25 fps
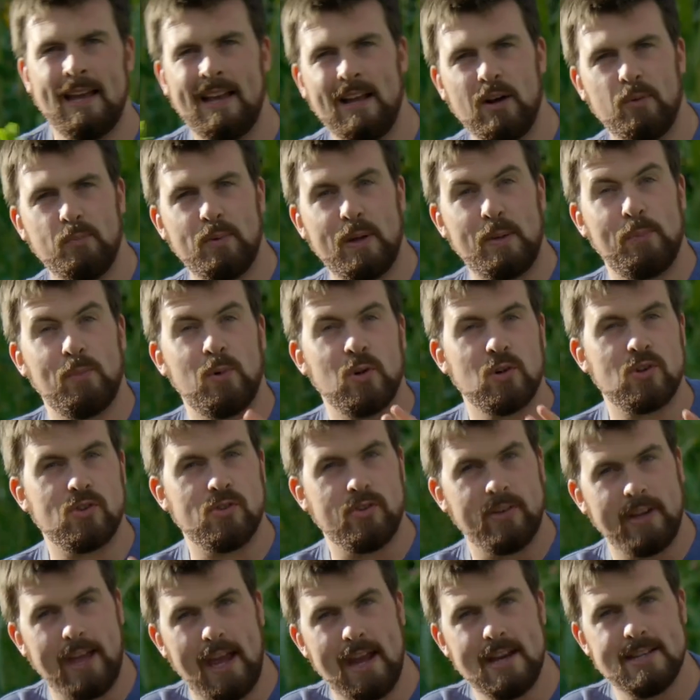a little bit more
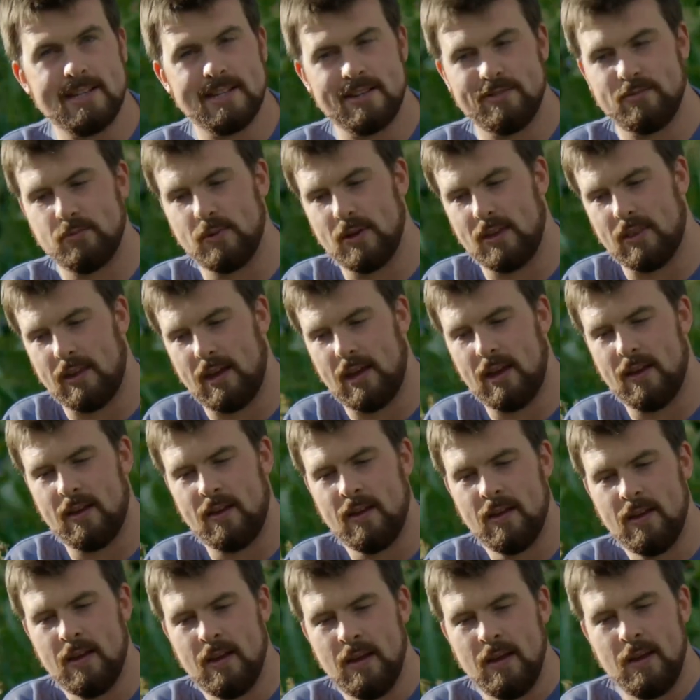creative with it.
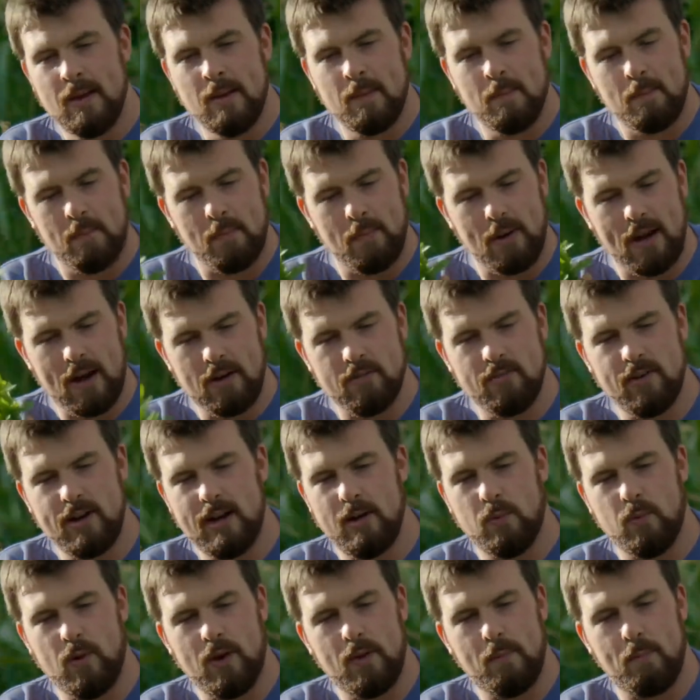But I
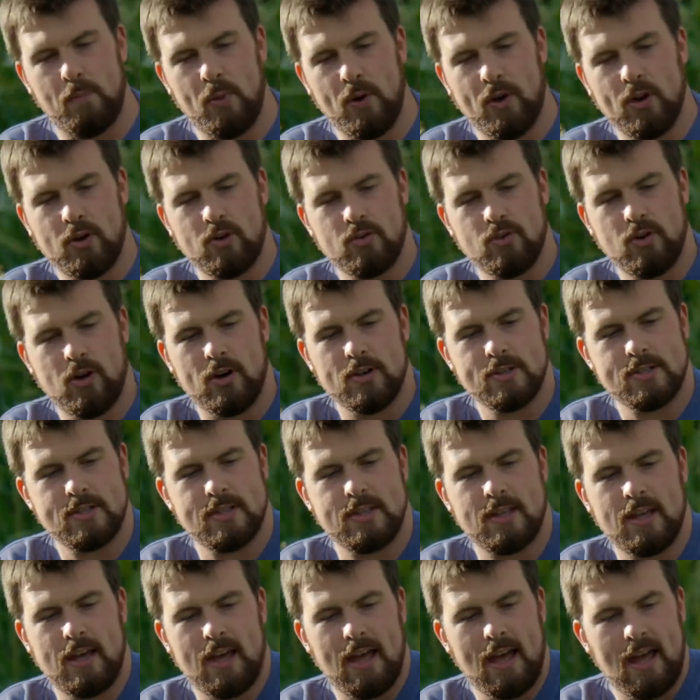really want to put across
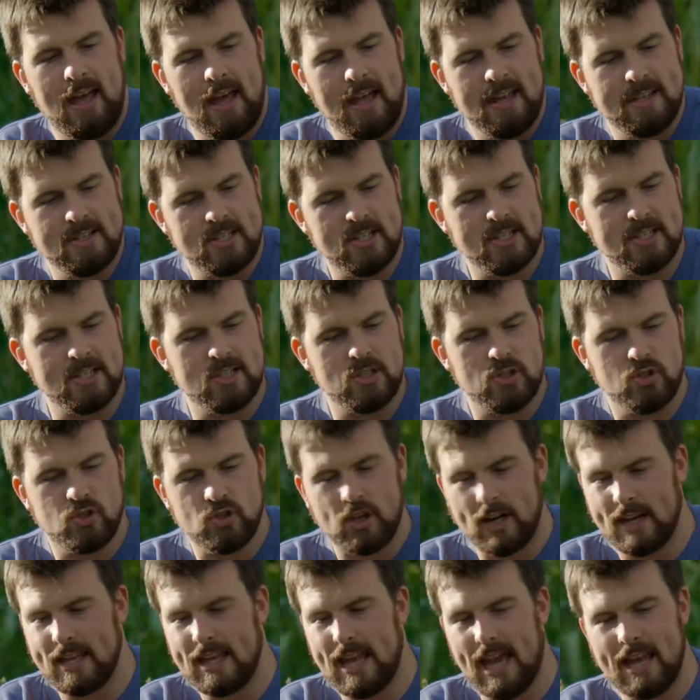that just
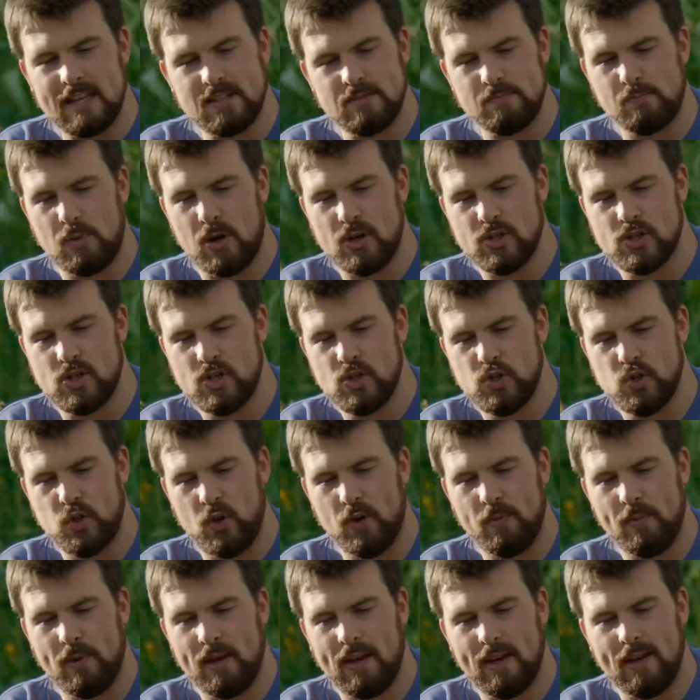trying to get as much
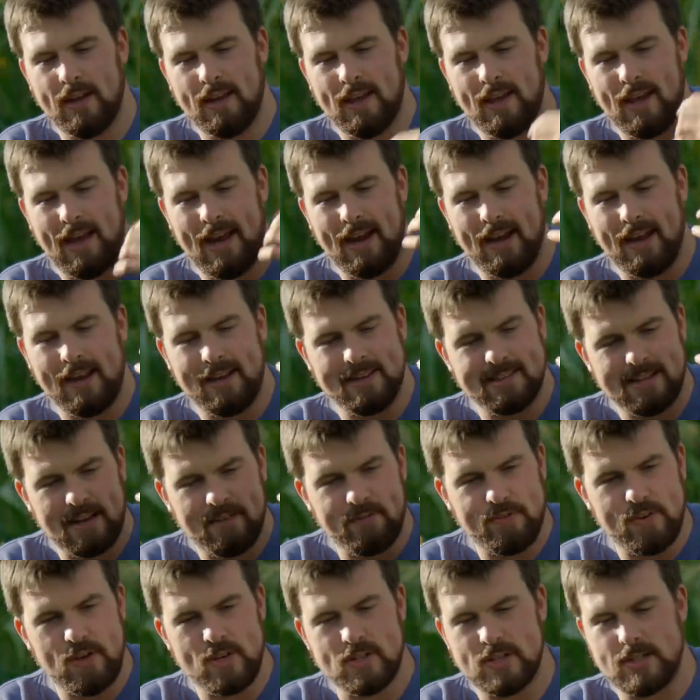enjoyment and a
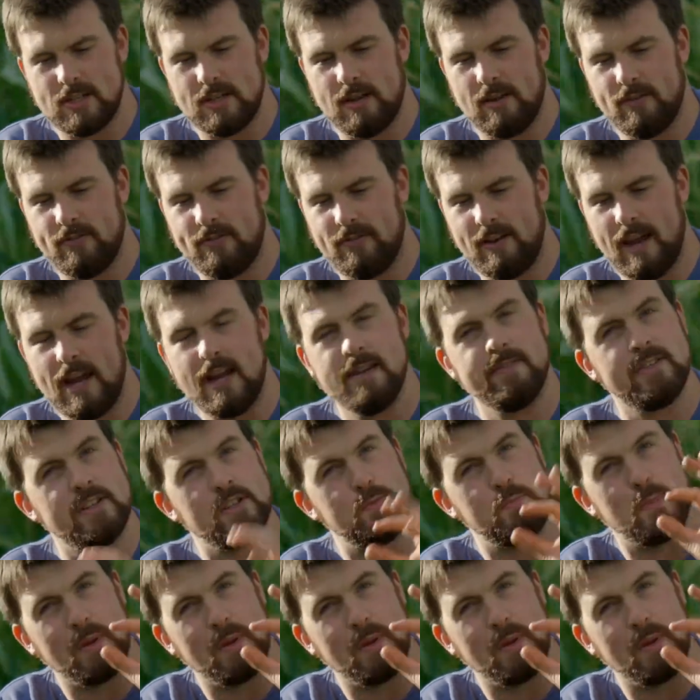diversity of flavours,